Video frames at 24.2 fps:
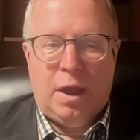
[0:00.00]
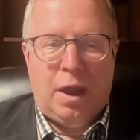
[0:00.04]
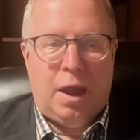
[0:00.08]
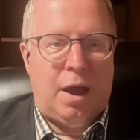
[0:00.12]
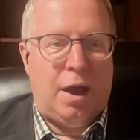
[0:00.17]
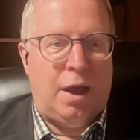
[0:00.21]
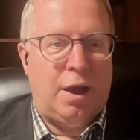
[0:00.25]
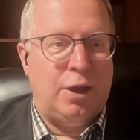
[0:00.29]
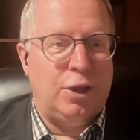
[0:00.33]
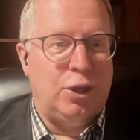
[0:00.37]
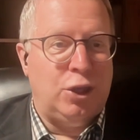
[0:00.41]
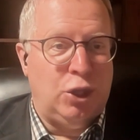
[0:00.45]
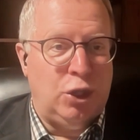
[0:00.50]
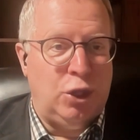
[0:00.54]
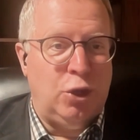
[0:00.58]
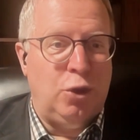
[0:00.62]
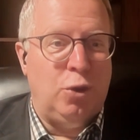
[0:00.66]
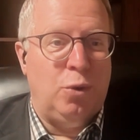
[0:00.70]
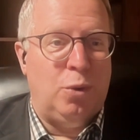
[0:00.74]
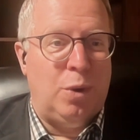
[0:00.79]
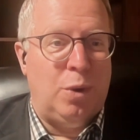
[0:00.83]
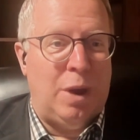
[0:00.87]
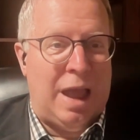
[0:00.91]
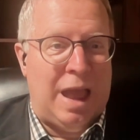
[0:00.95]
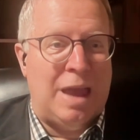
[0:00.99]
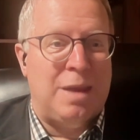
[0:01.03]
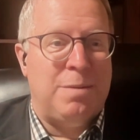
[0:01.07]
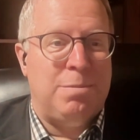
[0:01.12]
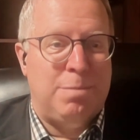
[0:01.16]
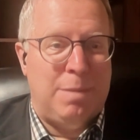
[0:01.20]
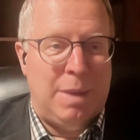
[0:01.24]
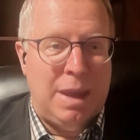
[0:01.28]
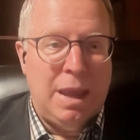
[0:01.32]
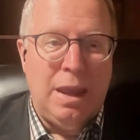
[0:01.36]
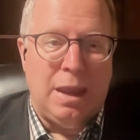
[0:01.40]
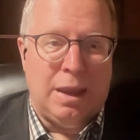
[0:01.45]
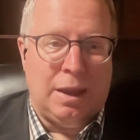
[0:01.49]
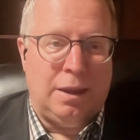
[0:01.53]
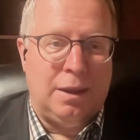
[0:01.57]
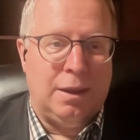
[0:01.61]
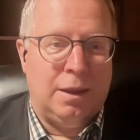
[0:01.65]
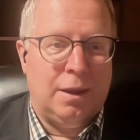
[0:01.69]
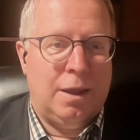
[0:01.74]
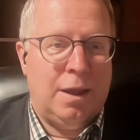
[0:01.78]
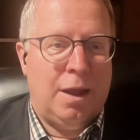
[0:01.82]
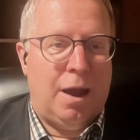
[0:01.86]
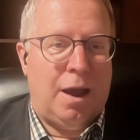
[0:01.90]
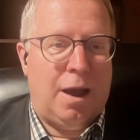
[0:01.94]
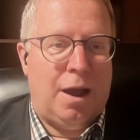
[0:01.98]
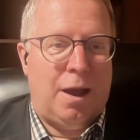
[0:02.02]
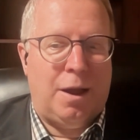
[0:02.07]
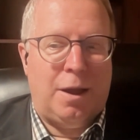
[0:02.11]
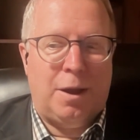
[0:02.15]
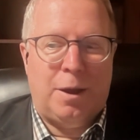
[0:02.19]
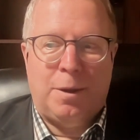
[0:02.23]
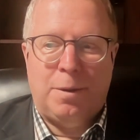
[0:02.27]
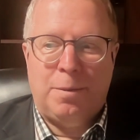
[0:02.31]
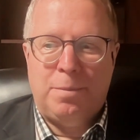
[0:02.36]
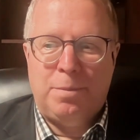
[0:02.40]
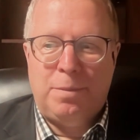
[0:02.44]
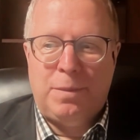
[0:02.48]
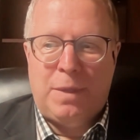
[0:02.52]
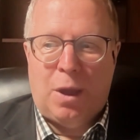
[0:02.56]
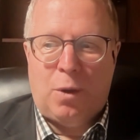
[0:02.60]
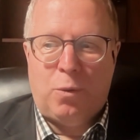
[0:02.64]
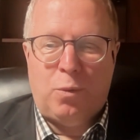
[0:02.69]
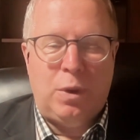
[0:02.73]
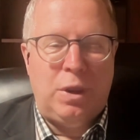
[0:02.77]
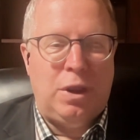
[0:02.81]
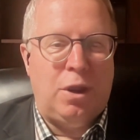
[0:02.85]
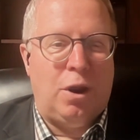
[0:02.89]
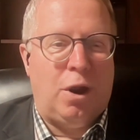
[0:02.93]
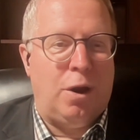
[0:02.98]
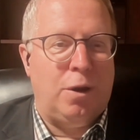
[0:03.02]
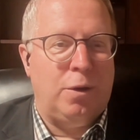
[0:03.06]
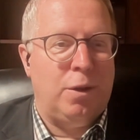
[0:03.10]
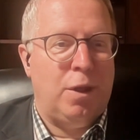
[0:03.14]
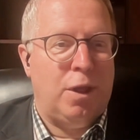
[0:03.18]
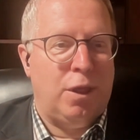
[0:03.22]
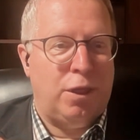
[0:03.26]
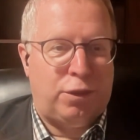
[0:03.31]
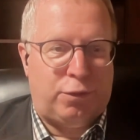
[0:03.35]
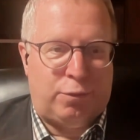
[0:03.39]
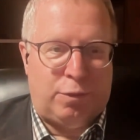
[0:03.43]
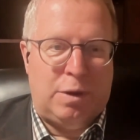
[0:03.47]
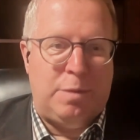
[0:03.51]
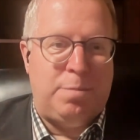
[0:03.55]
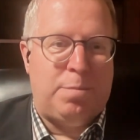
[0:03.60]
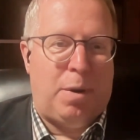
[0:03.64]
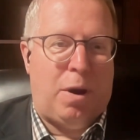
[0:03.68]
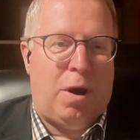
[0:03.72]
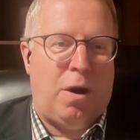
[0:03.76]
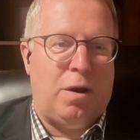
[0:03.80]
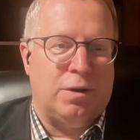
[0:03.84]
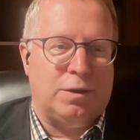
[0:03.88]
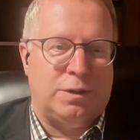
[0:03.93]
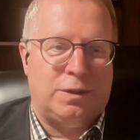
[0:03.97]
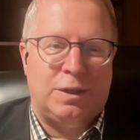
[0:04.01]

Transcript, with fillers: uh, you and me uh, that we are three parts.